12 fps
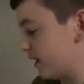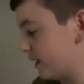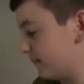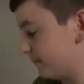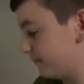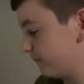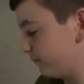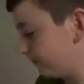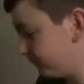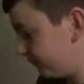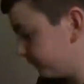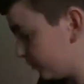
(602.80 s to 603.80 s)
um,
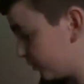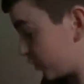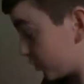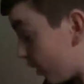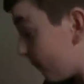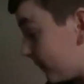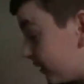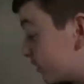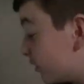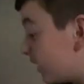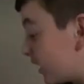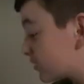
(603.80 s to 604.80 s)
which will not be
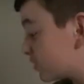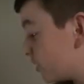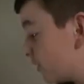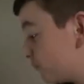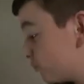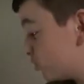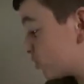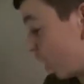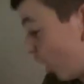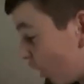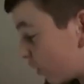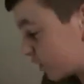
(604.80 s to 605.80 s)
good as Club Brugge
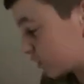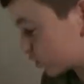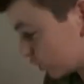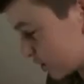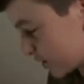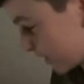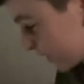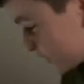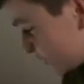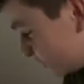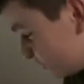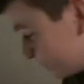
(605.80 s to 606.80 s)
aren't as good as
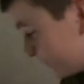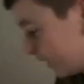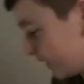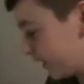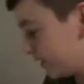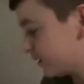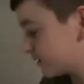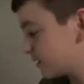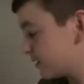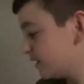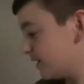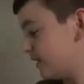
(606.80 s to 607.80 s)
Lazio in my eyes.
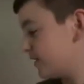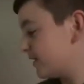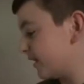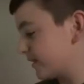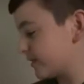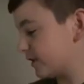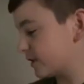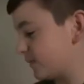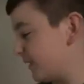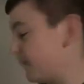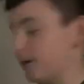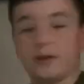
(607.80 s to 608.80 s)
In Zenit
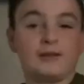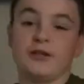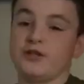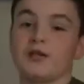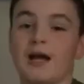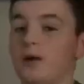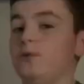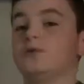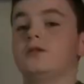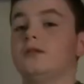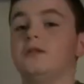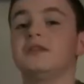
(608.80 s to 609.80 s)
Peterborough, they're just
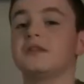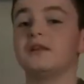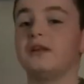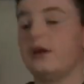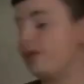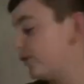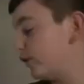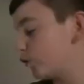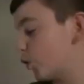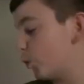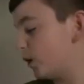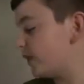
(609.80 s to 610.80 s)
out. Even if
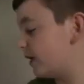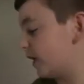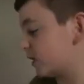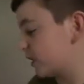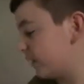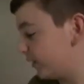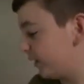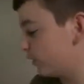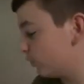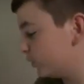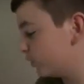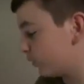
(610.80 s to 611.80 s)
they win their next game,
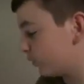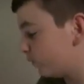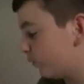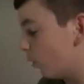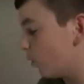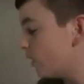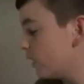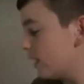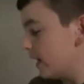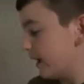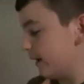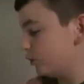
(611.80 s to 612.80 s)
they'll only go on four.
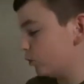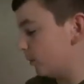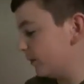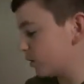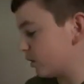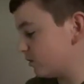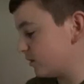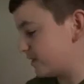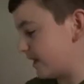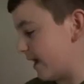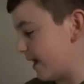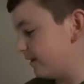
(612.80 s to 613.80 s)
And uh, Dortmund are on
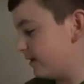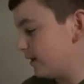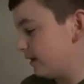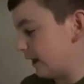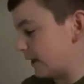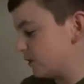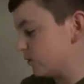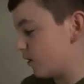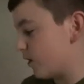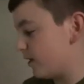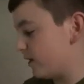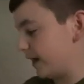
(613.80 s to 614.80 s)
10, Lazio
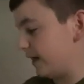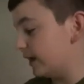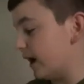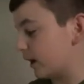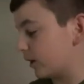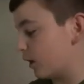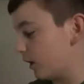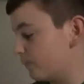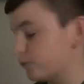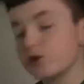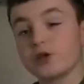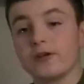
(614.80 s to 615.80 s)
are on 9, and Club
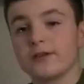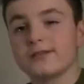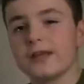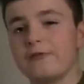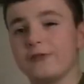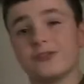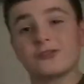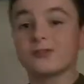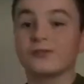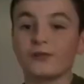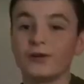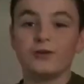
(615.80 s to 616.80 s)
Brugge are on 7, so
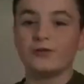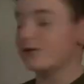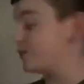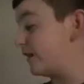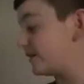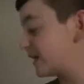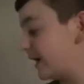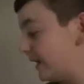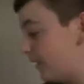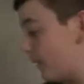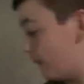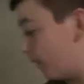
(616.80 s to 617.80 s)
they've got no chance of getting
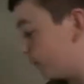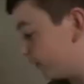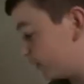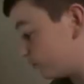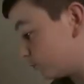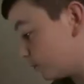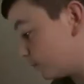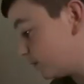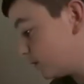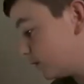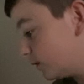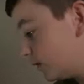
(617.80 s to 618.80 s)
out of bottom of the group.
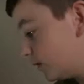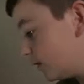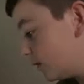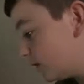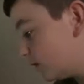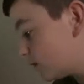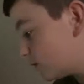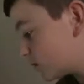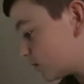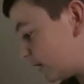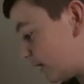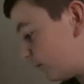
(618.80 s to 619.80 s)

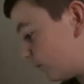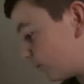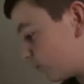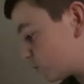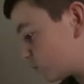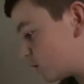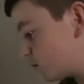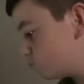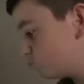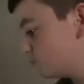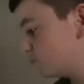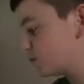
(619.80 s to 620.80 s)
So then we've got two
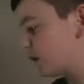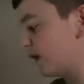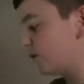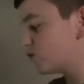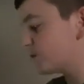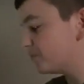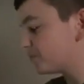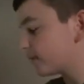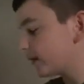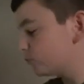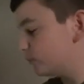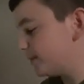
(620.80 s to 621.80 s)
groups left,
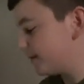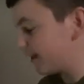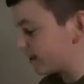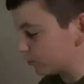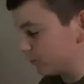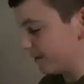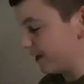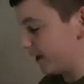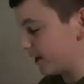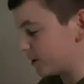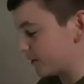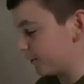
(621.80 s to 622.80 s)
Group G and Group
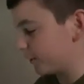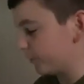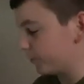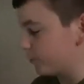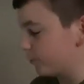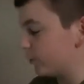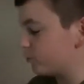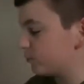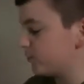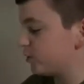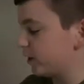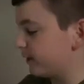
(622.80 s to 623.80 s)
H, and we're going to go to
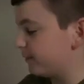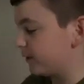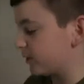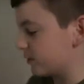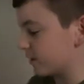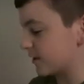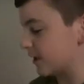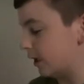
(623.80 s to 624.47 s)
Group G because that's